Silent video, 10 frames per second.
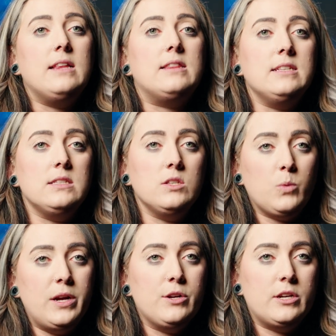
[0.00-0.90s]
This is
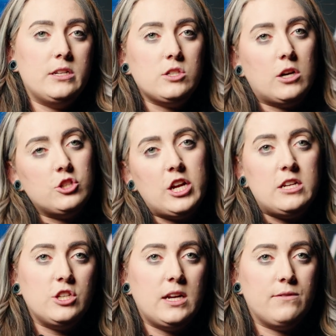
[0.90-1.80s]
where you're gonna start
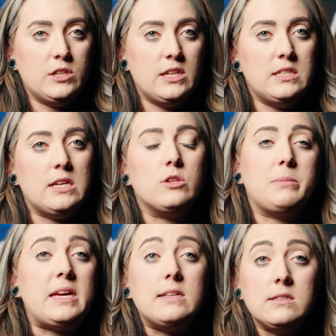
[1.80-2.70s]
changing everything to either
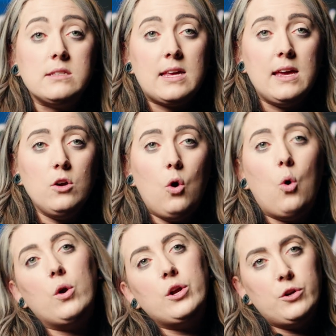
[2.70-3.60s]
be in sync
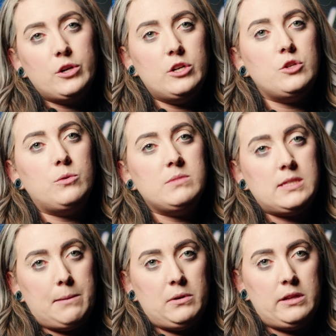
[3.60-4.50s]
or you're gonna do them
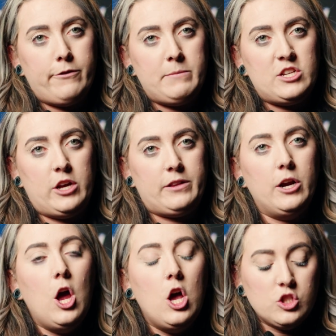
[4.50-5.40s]
separately from each other.
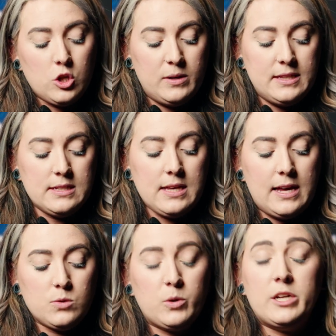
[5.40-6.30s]
So in this
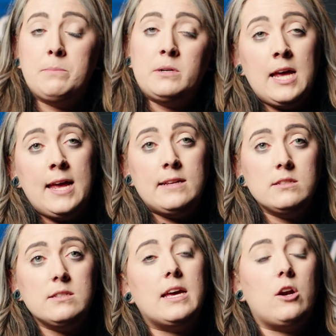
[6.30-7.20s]
case, we're gonna
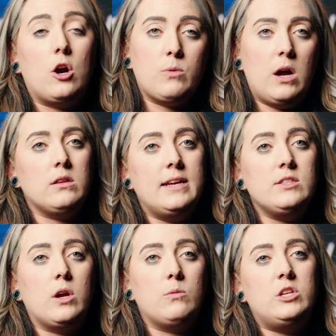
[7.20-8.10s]
pretend that our rock
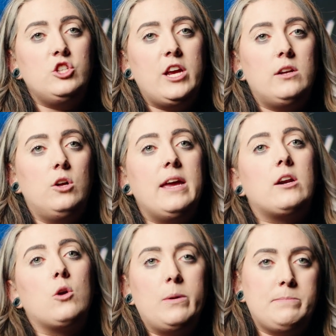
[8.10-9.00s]
lights are on one channel and
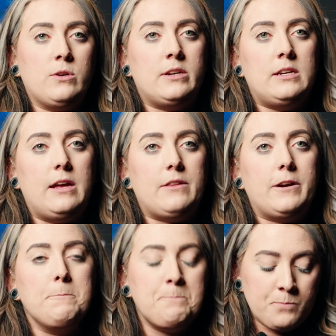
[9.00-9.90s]
our whips are on another.